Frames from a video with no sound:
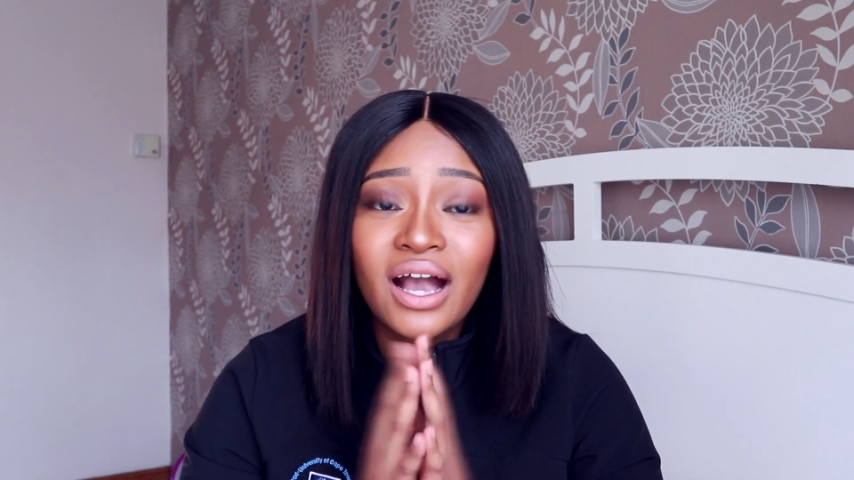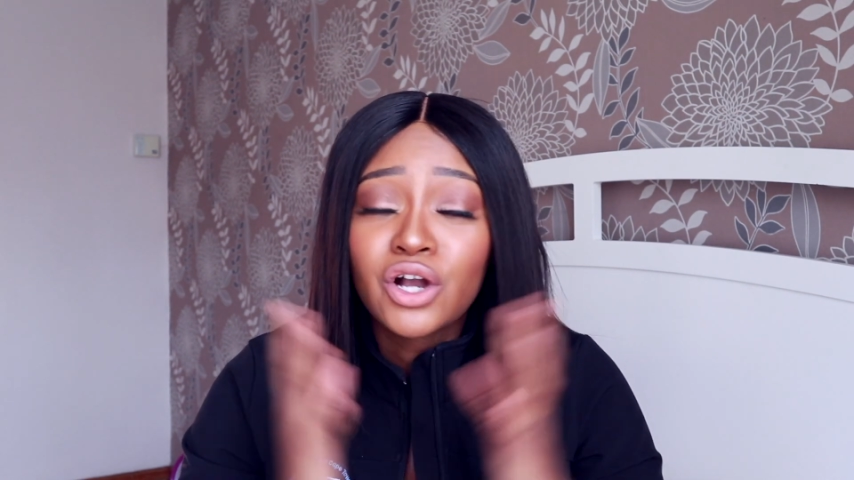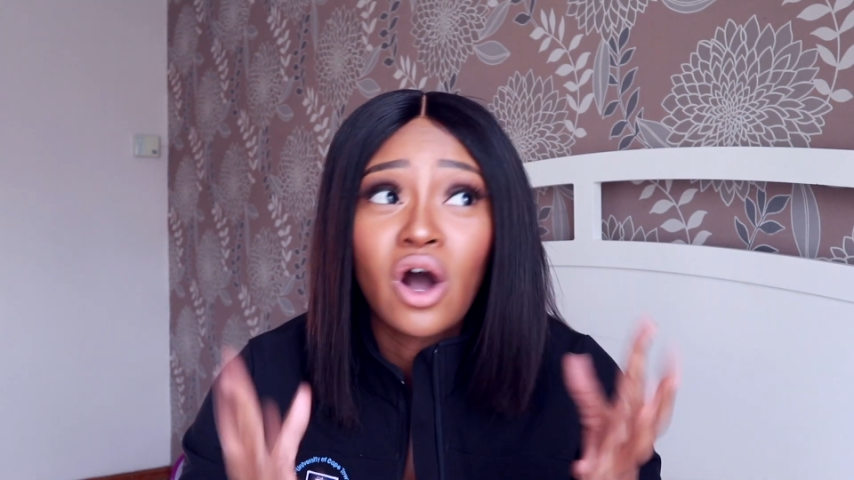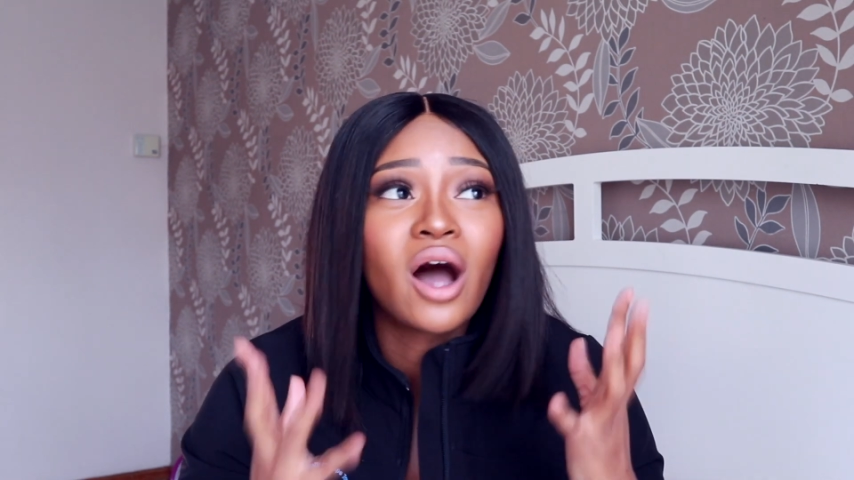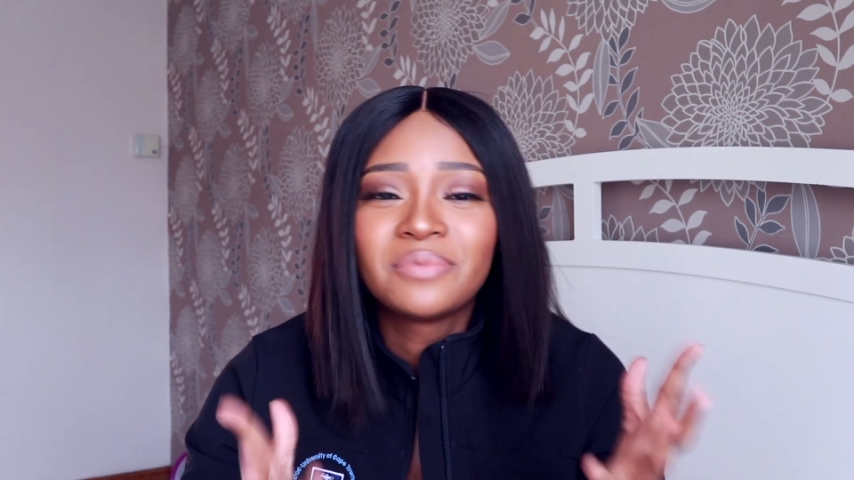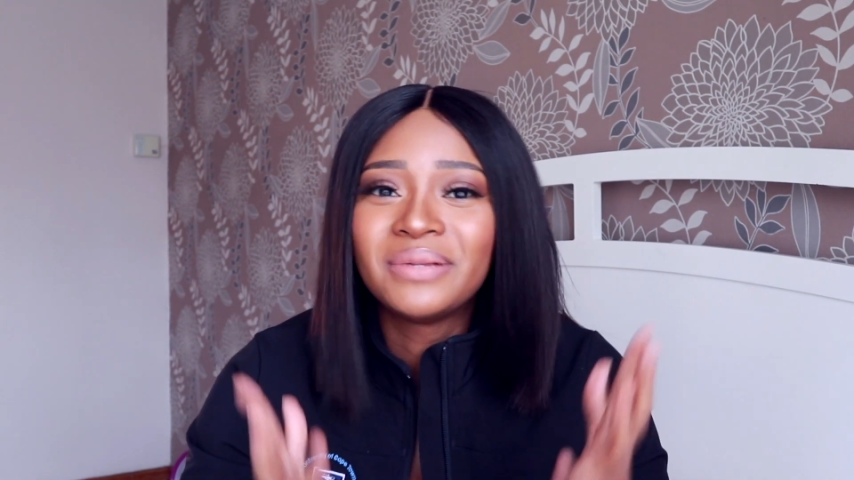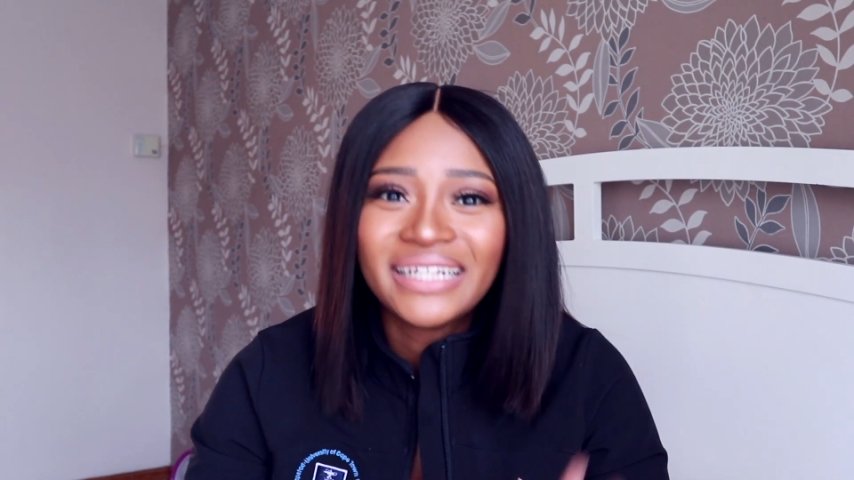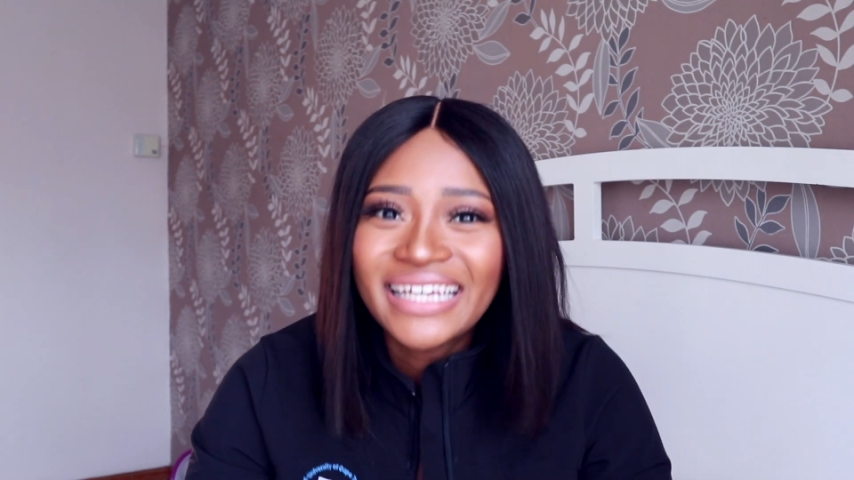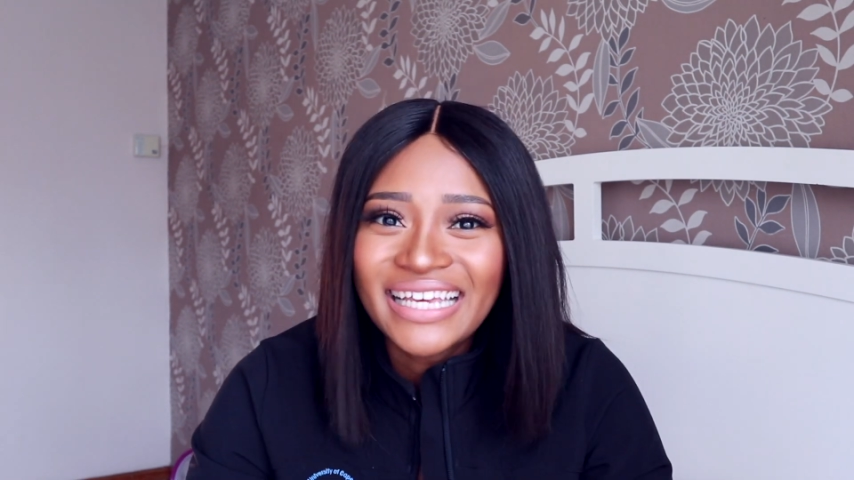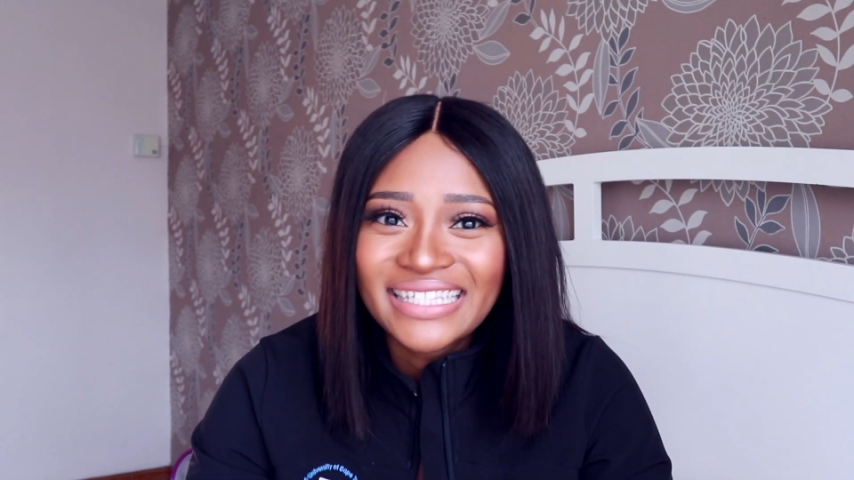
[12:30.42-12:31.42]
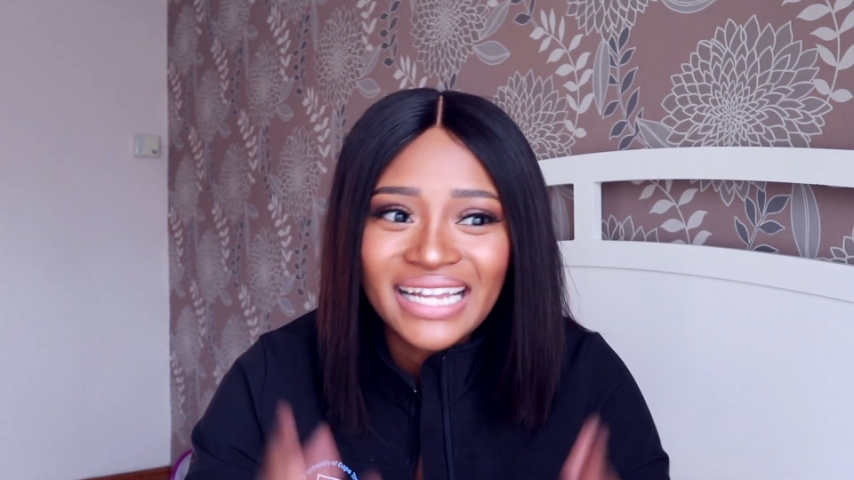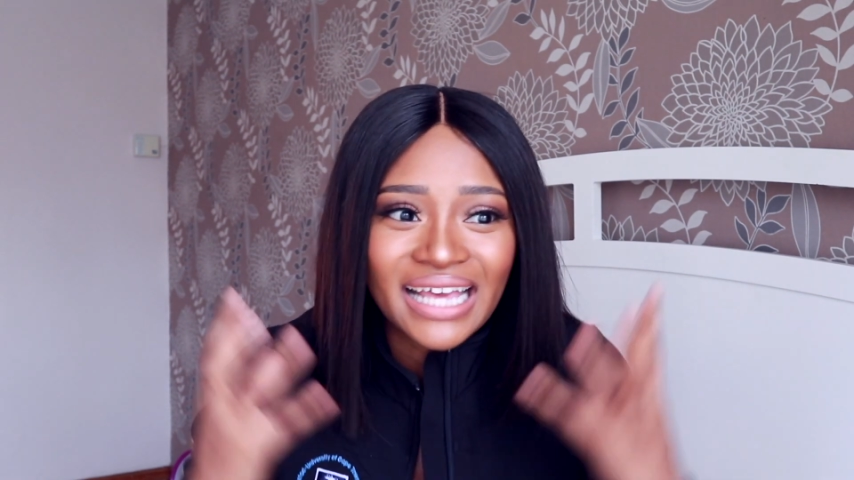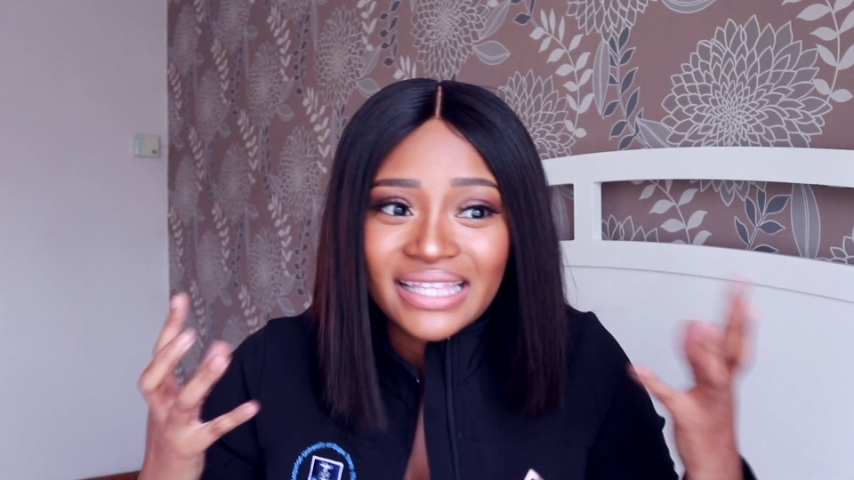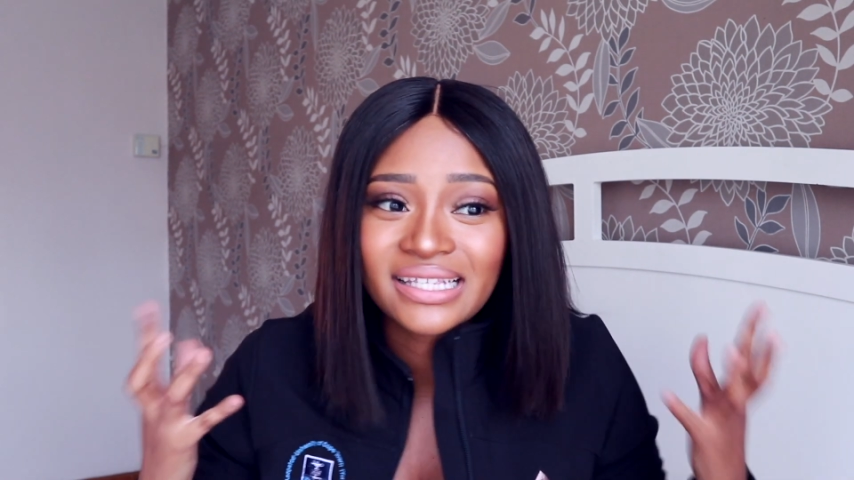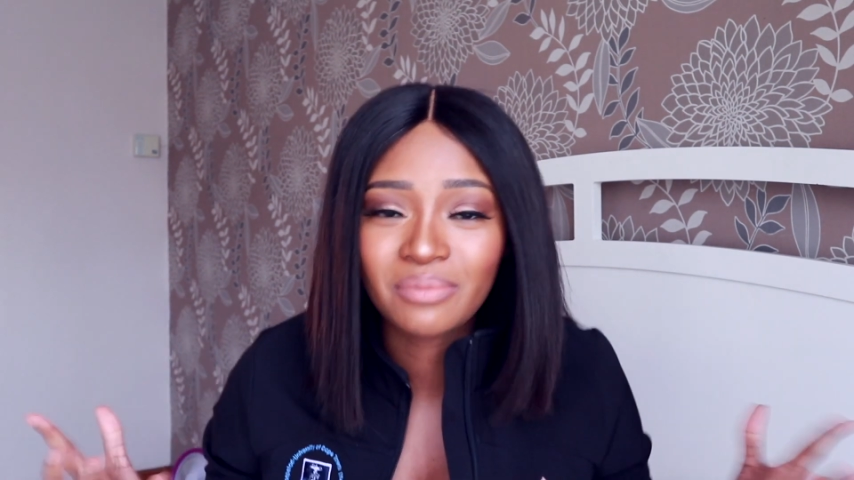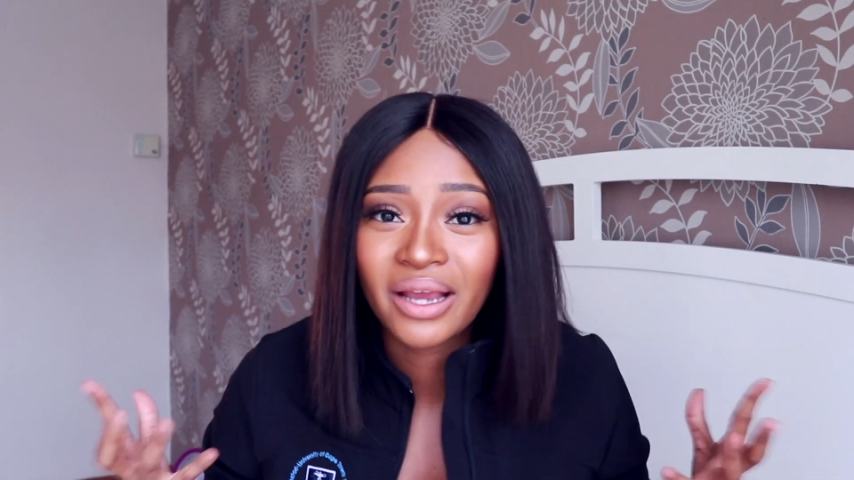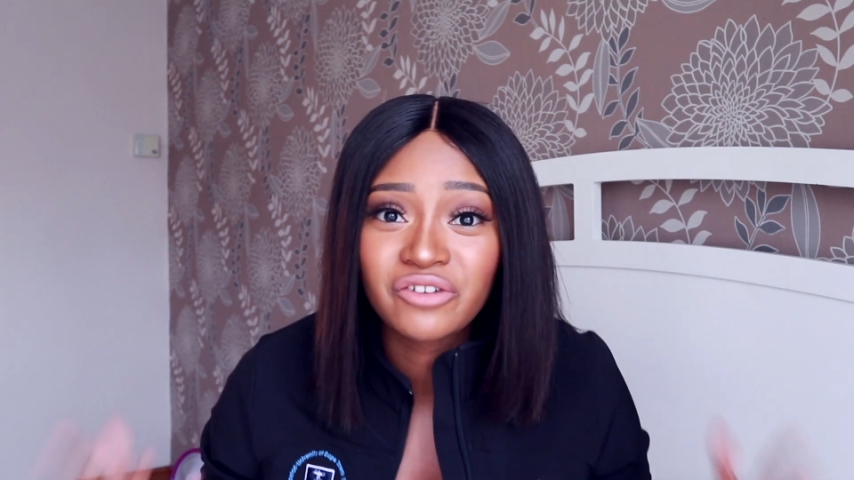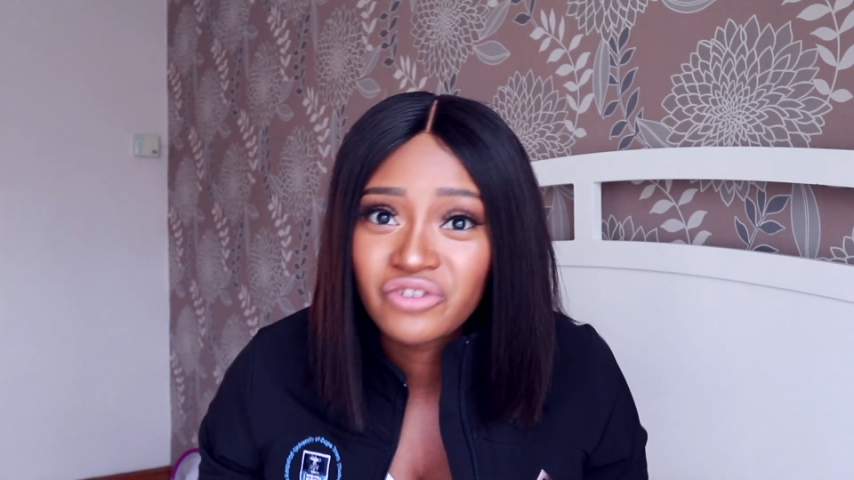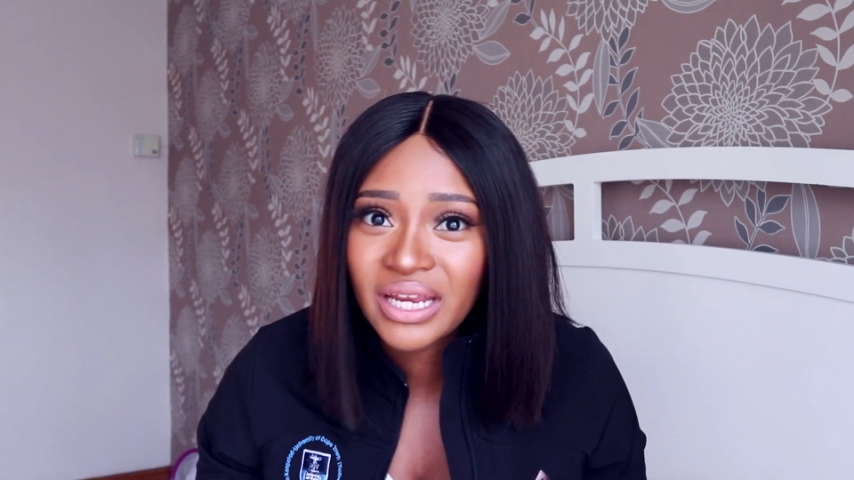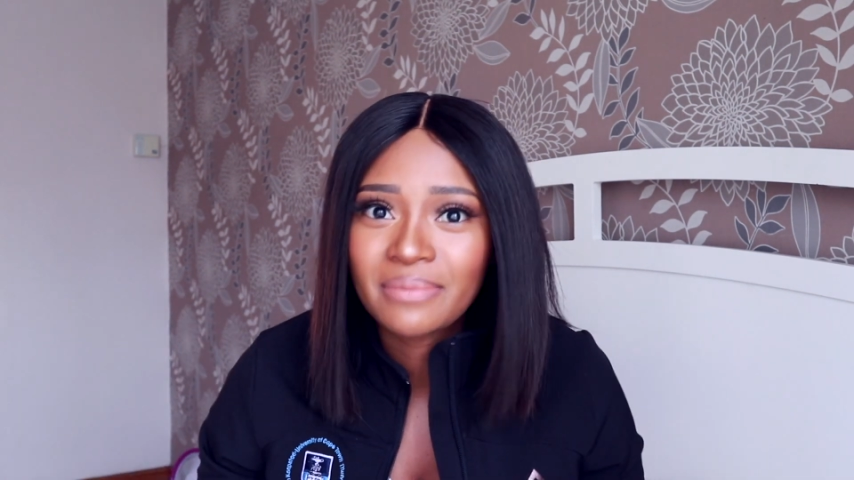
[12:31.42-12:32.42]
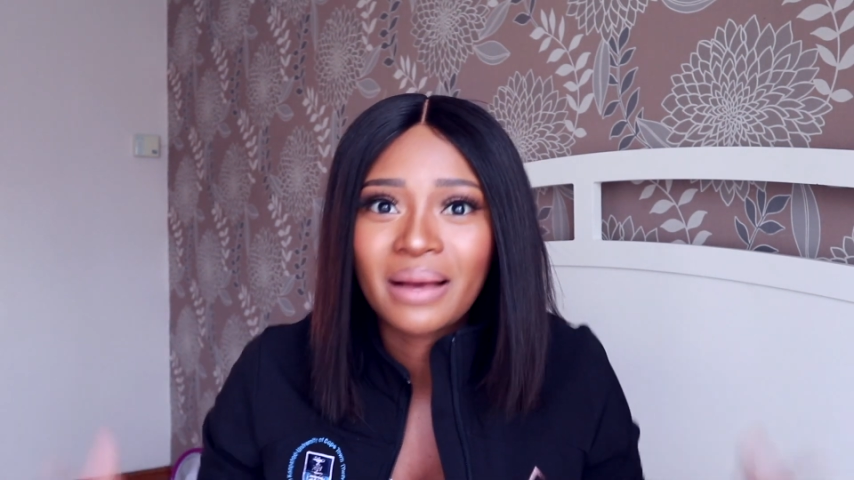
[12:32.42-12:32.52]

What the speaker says: God, please, this is my dream.